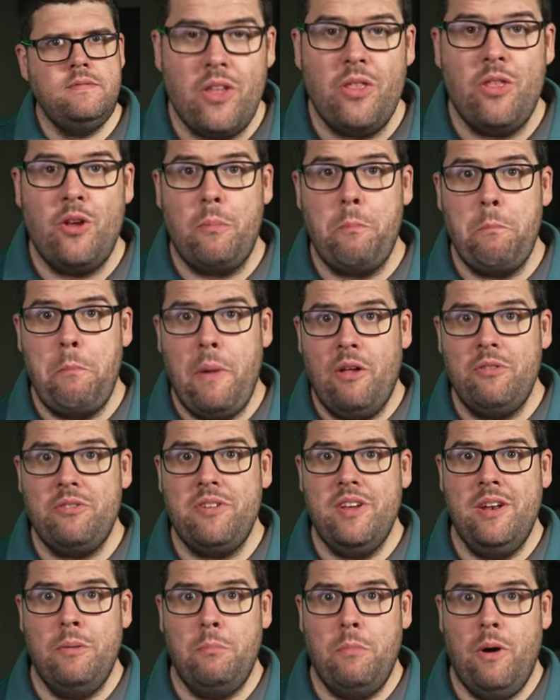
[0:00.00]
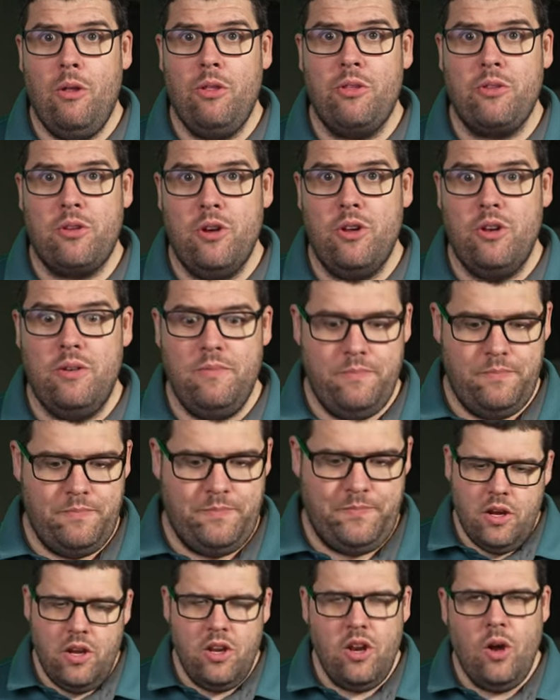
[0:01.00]
They're melt in the mouth good.
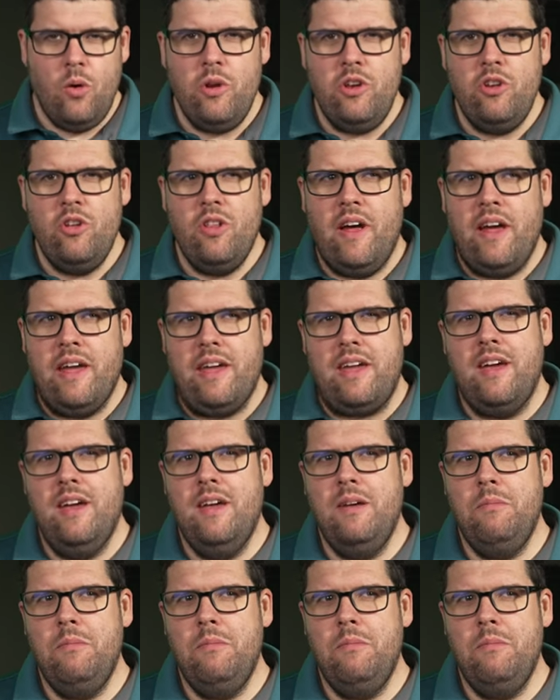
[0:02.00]
You know when you like